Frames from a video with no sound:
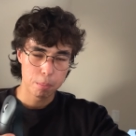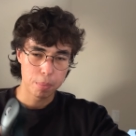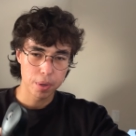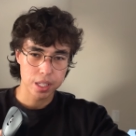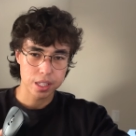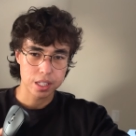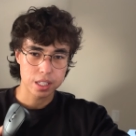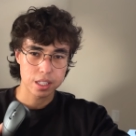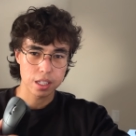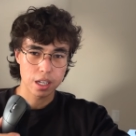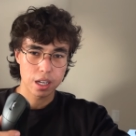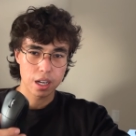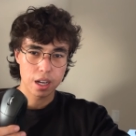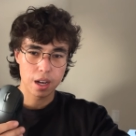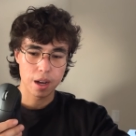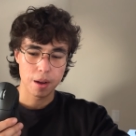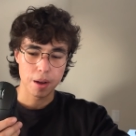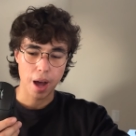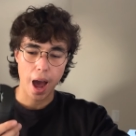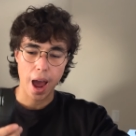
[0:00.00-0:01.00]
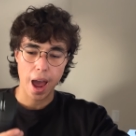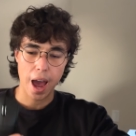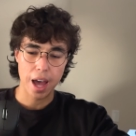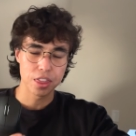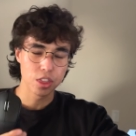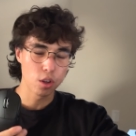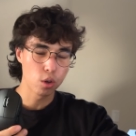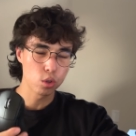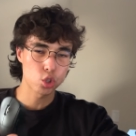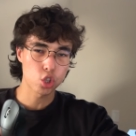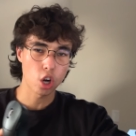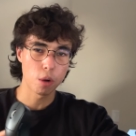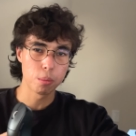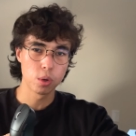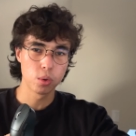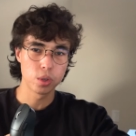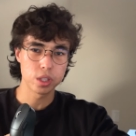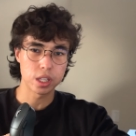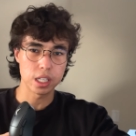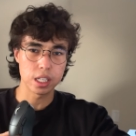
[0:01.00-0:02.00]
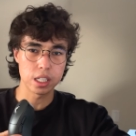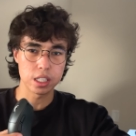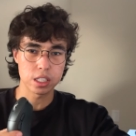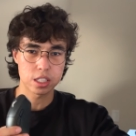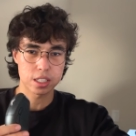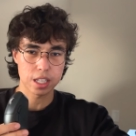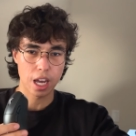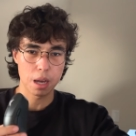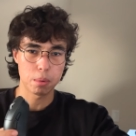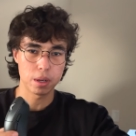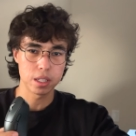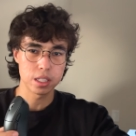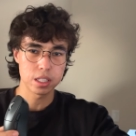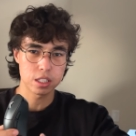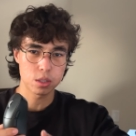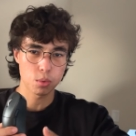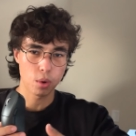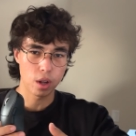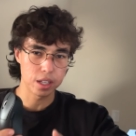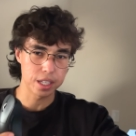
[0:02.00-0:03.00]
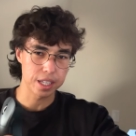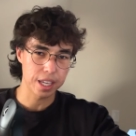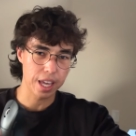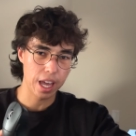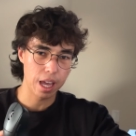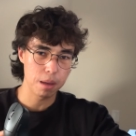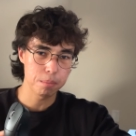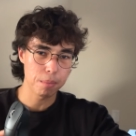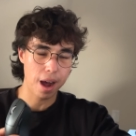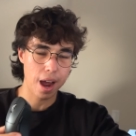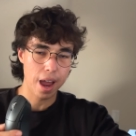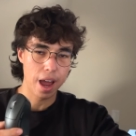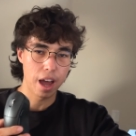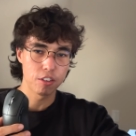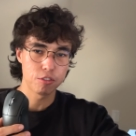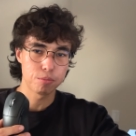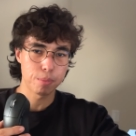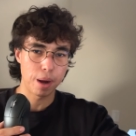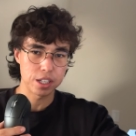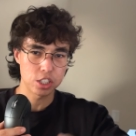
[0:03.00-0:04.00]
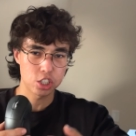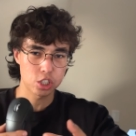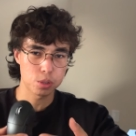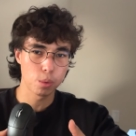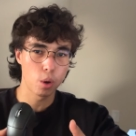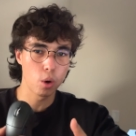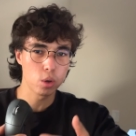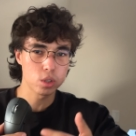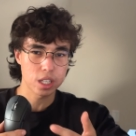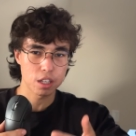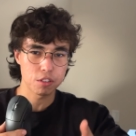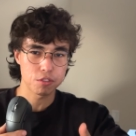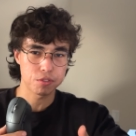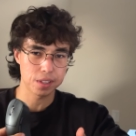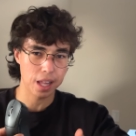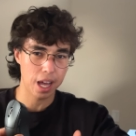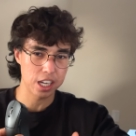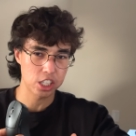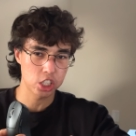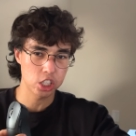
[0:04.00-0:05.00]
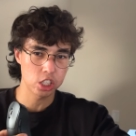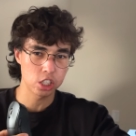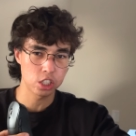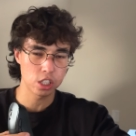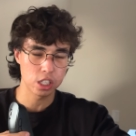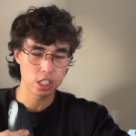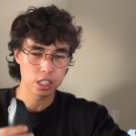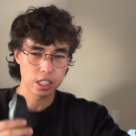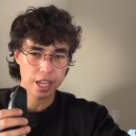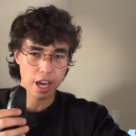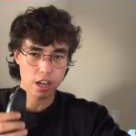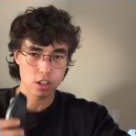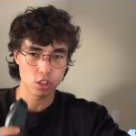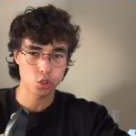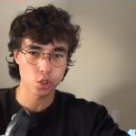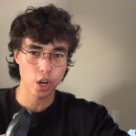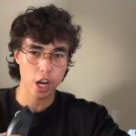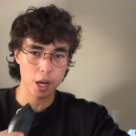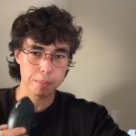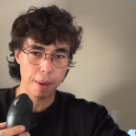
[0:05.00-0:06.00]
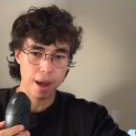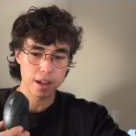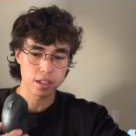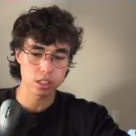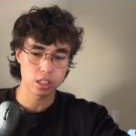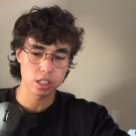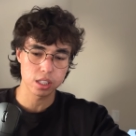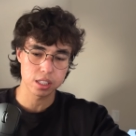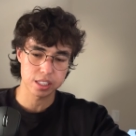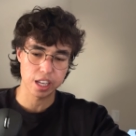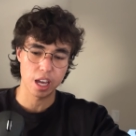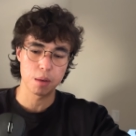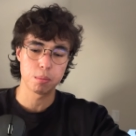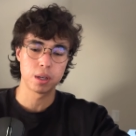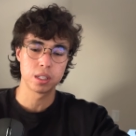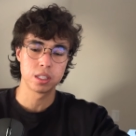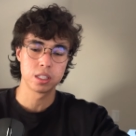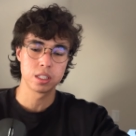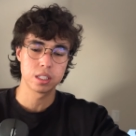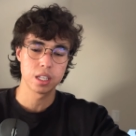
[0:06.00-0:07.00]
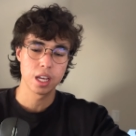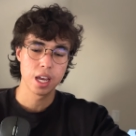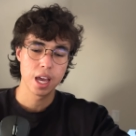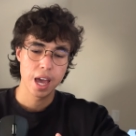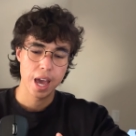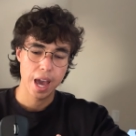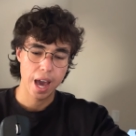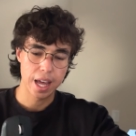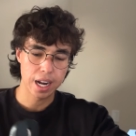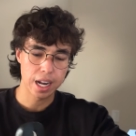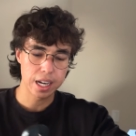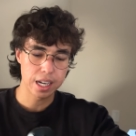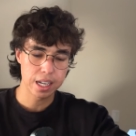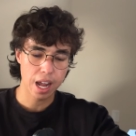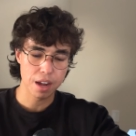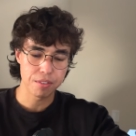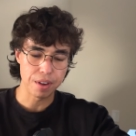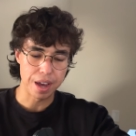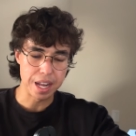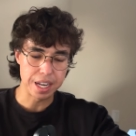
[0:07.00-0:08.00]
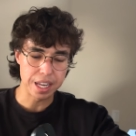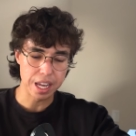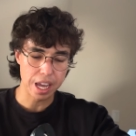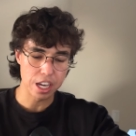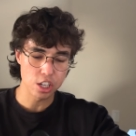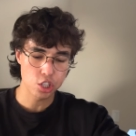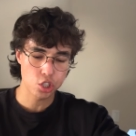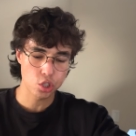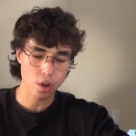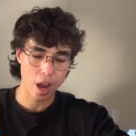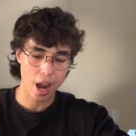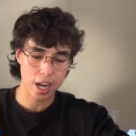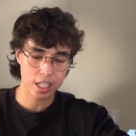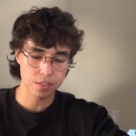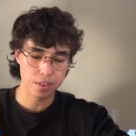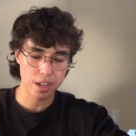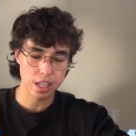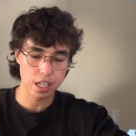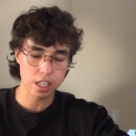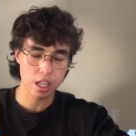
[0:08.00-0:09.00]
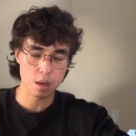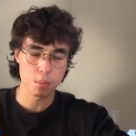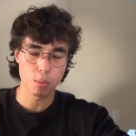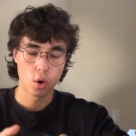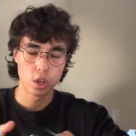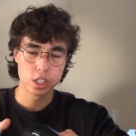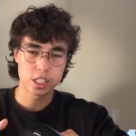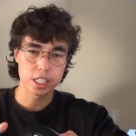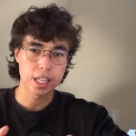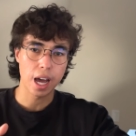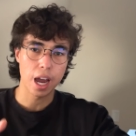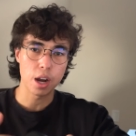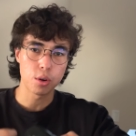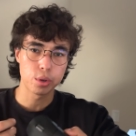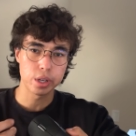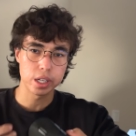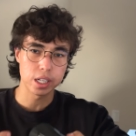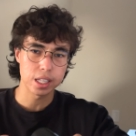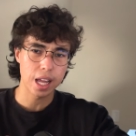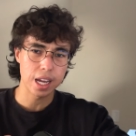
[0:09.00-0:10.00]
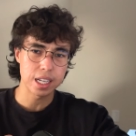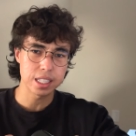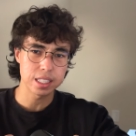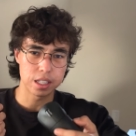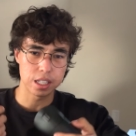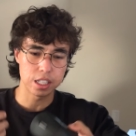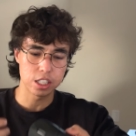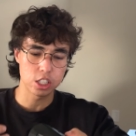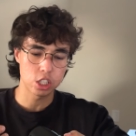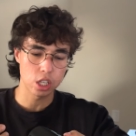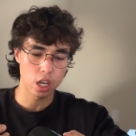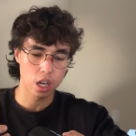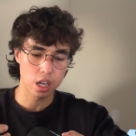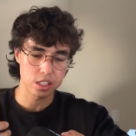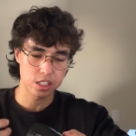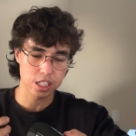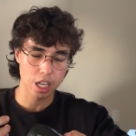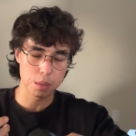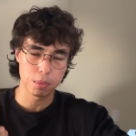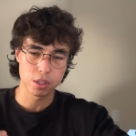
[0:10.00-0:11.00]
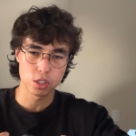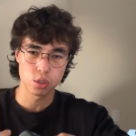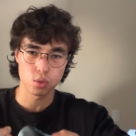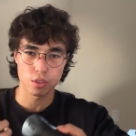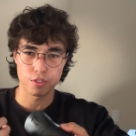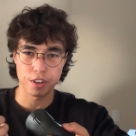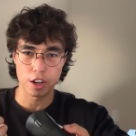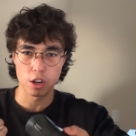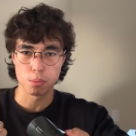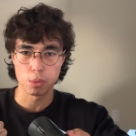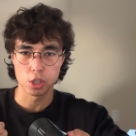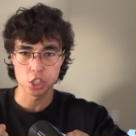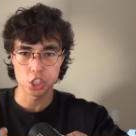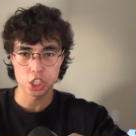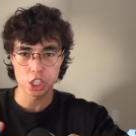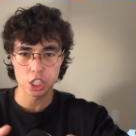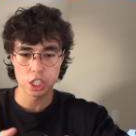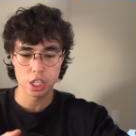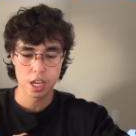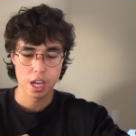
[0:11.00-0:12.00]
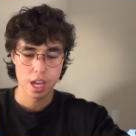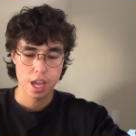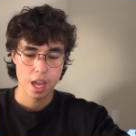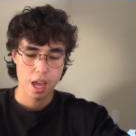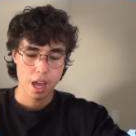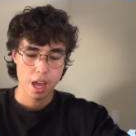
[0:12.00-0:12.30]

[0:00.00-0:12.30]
but uh, I had no trouble with these side buttons while in game. I have my smokes and flashes in Counter-Strike bounded to the side buttons and I didn't have any issue activating them or did I realize these uh, side buttons were very mushy.